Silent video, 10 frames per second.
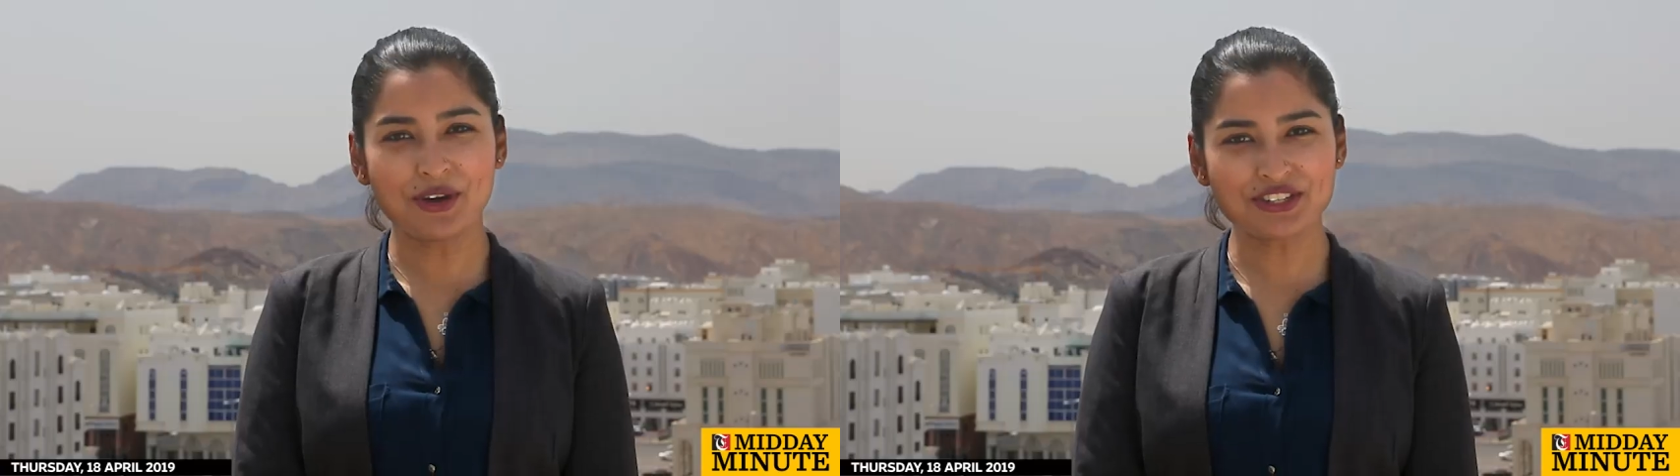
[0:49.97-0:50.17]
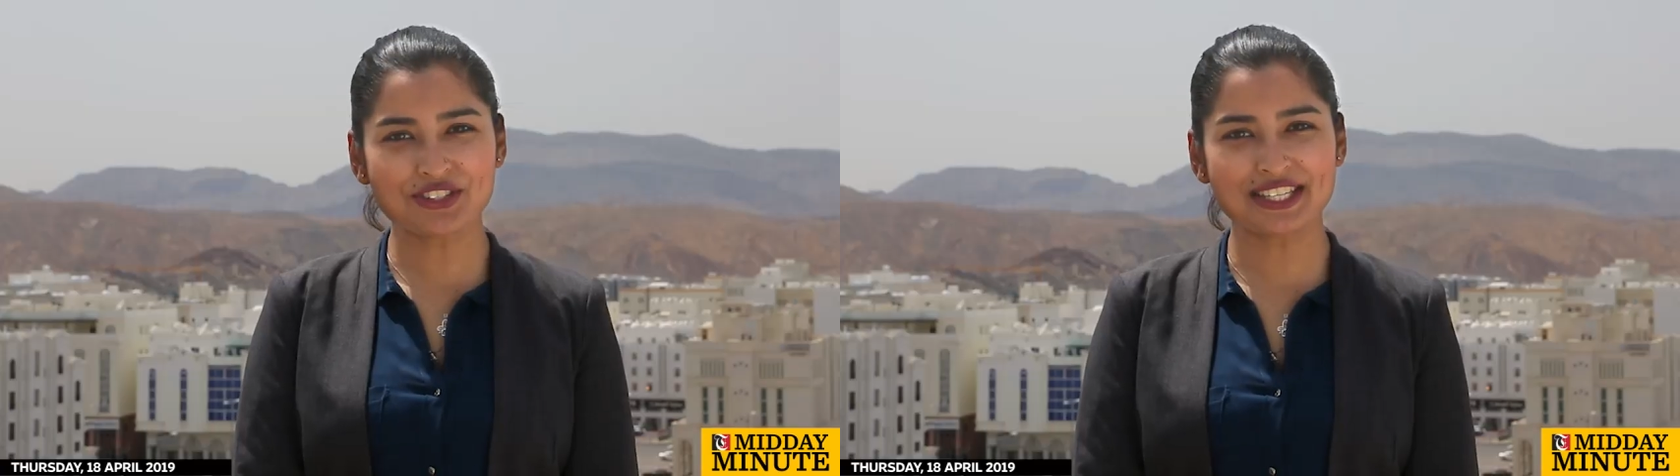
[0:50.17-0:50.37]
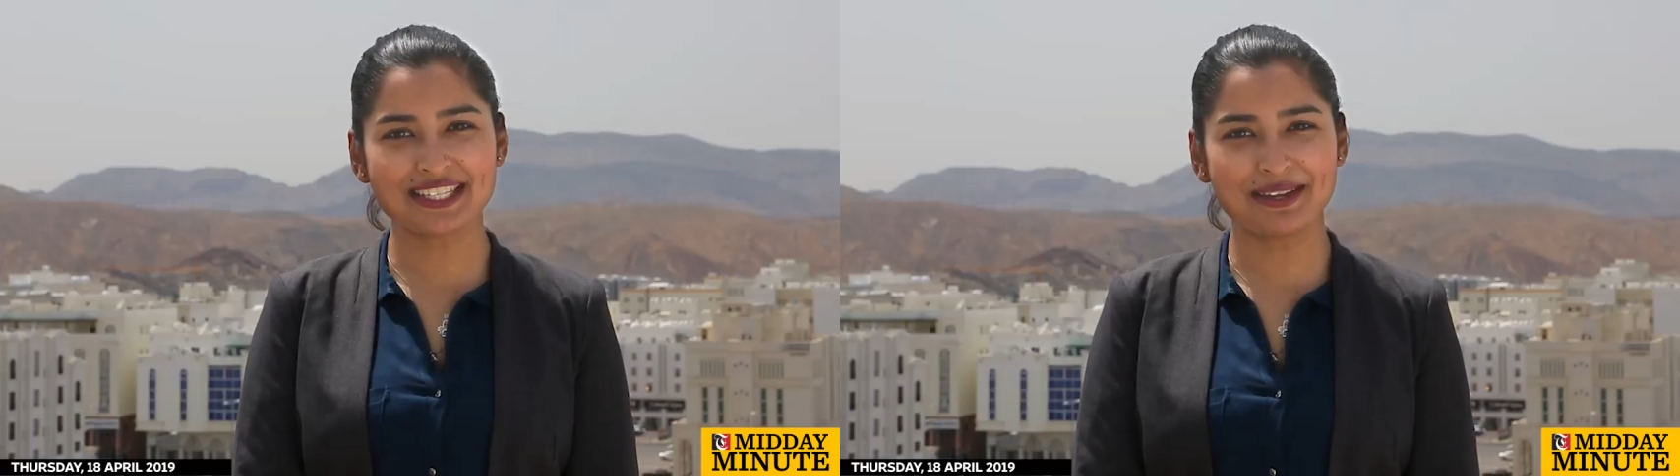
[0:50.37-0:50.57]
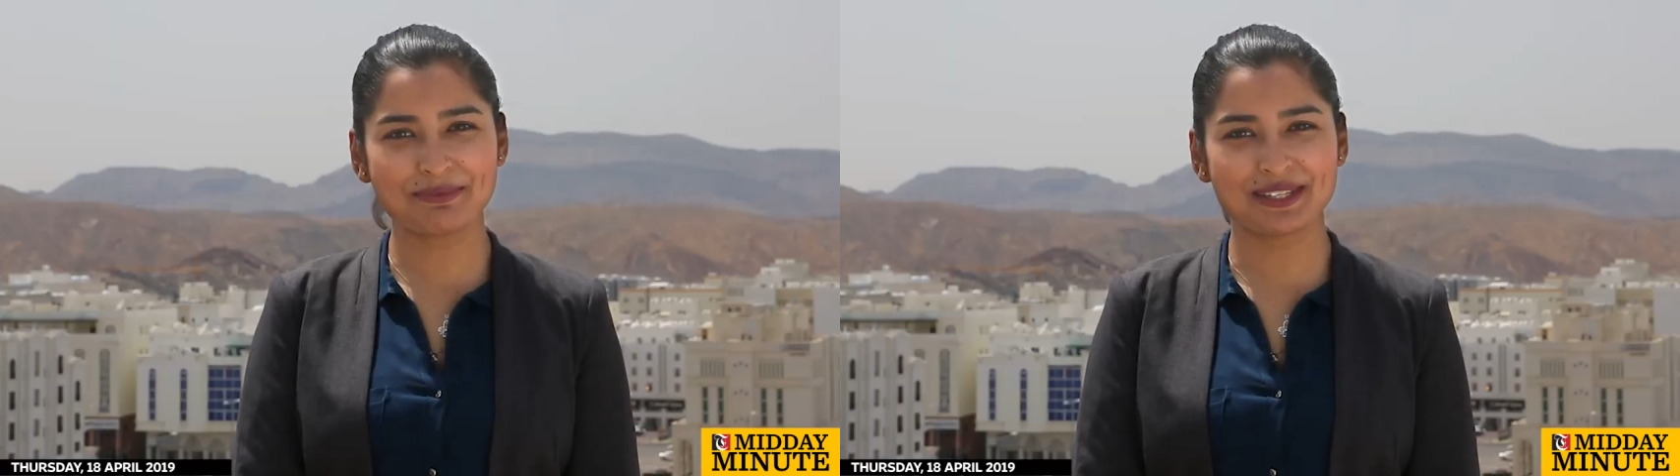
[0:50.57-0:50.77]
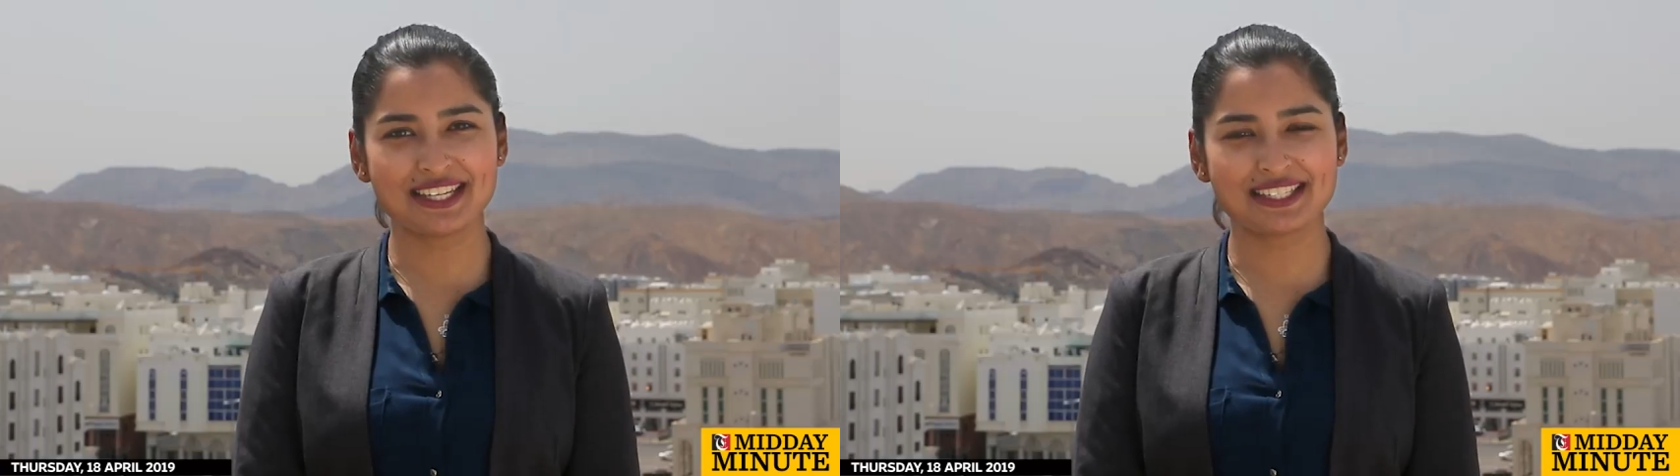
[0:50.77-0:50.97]
more interesting
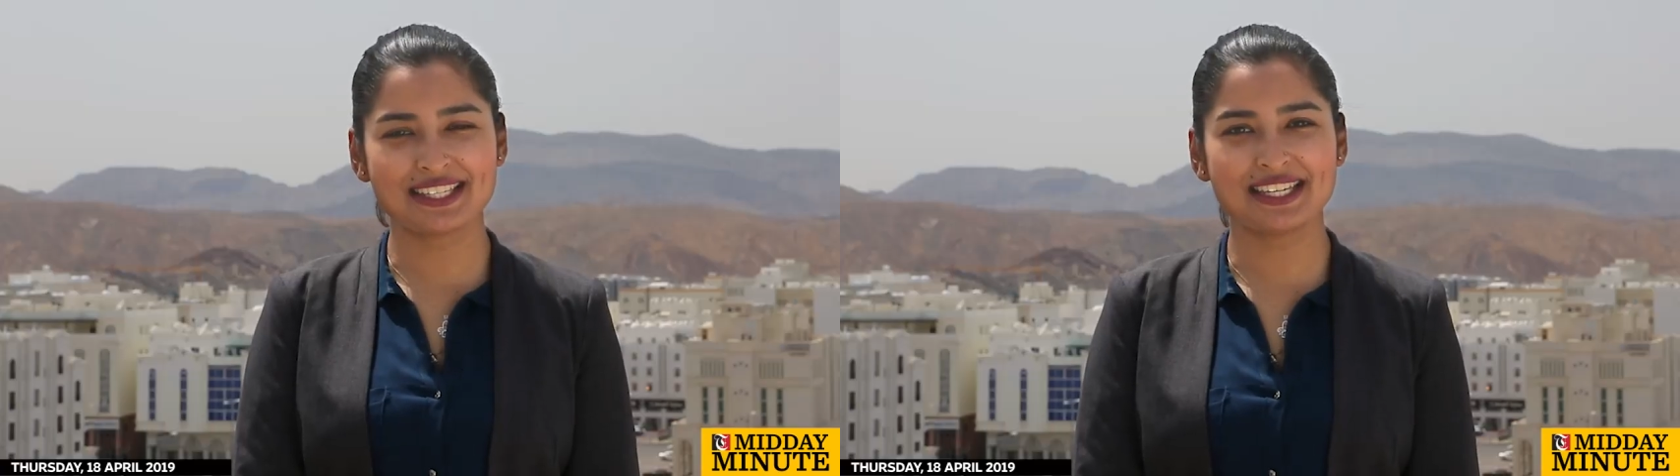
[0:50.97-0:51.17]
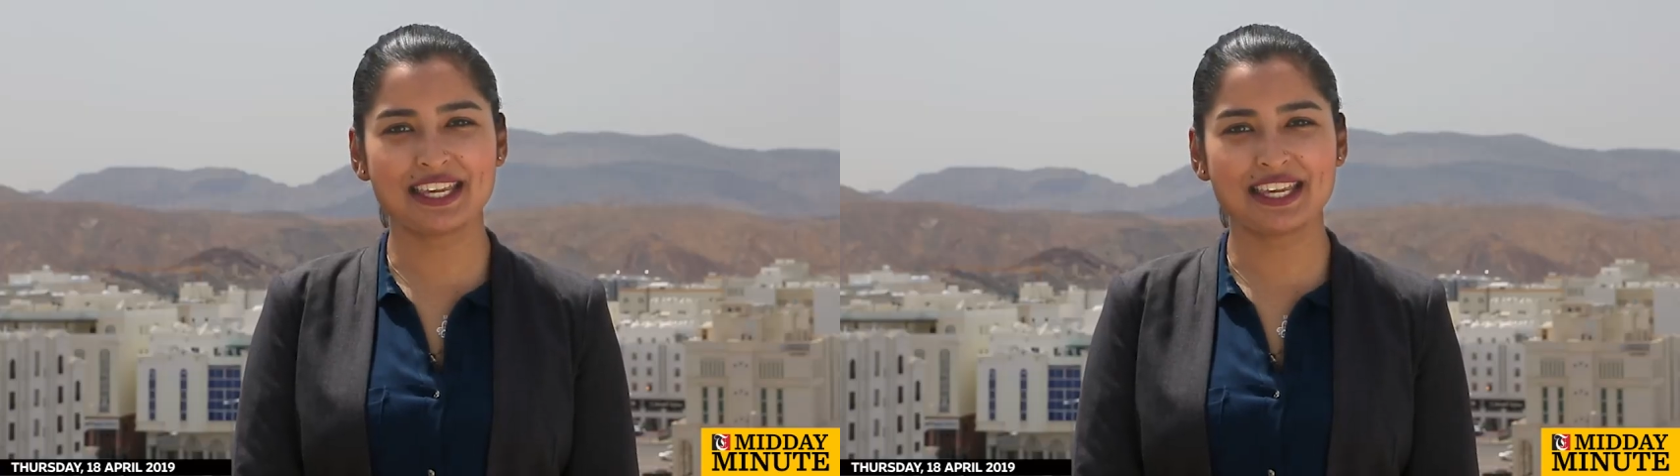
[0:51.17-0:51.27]
updates,